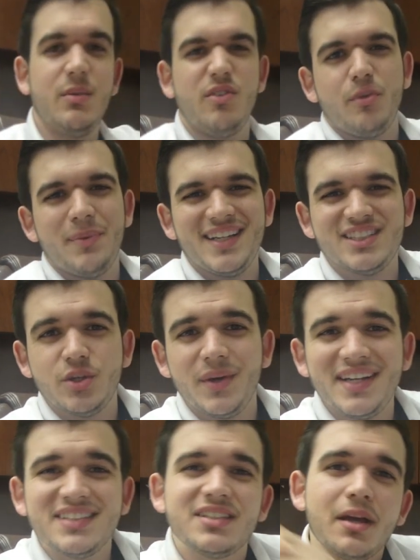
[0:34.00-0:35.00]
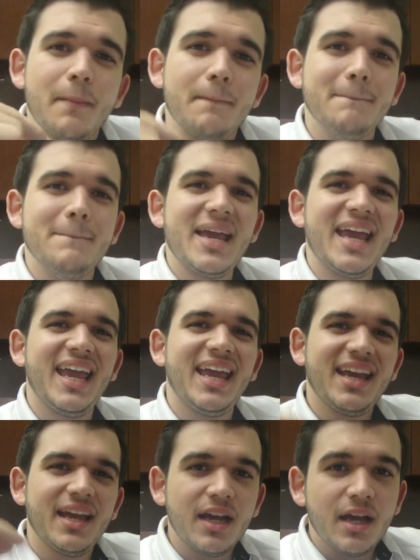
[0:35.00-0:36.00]
up, everybody? So it is
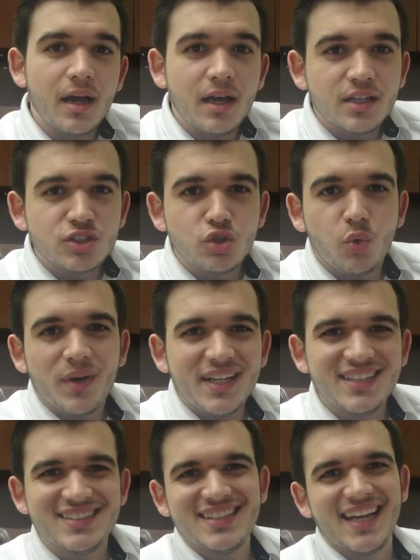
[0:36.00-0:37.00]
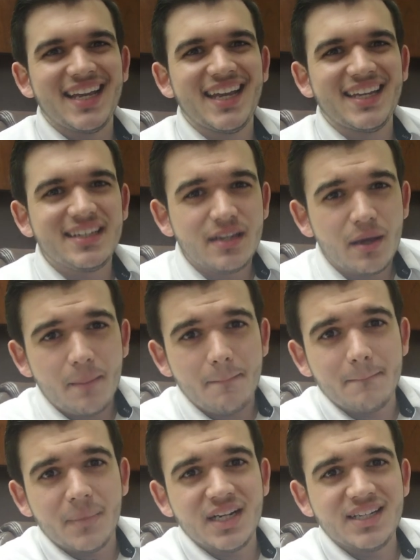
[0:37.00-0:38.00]
May 22nd,
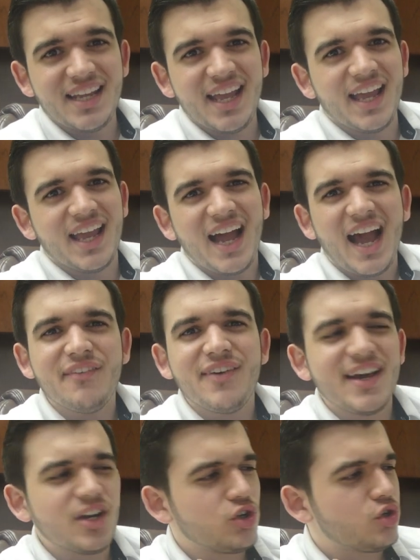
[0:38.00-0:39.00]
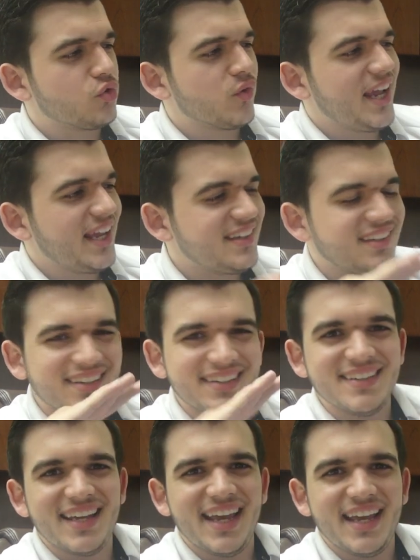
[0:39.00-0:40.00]
Monday. I've had a great
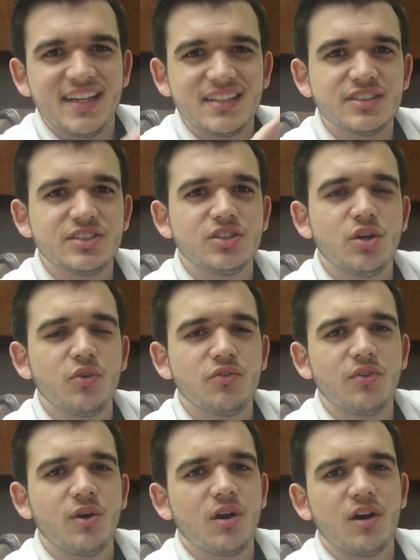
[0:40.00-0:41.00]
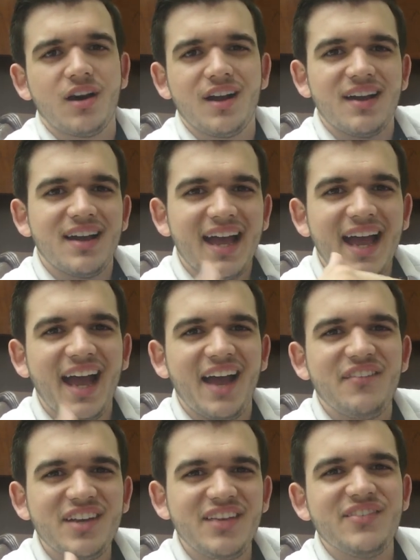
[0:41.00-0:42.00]
day so far.
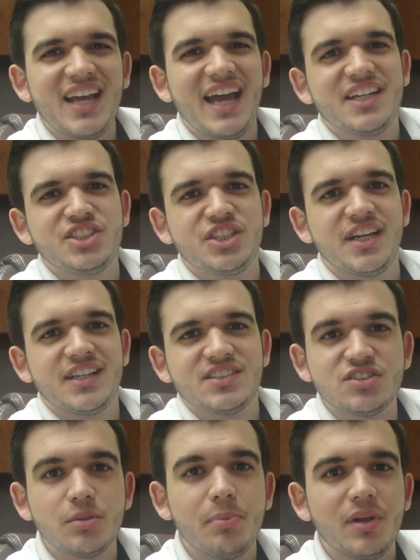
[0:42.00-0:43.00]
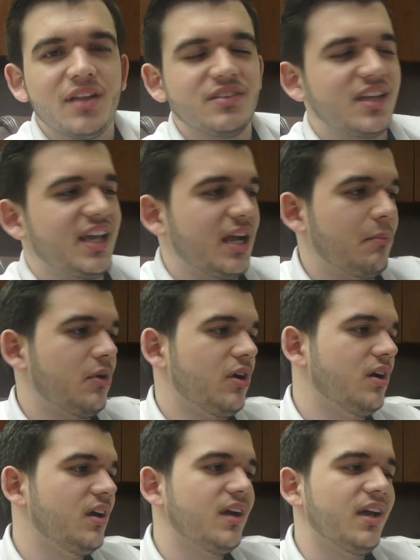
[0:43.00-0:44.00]
Haven't even had a chance to pull out the camera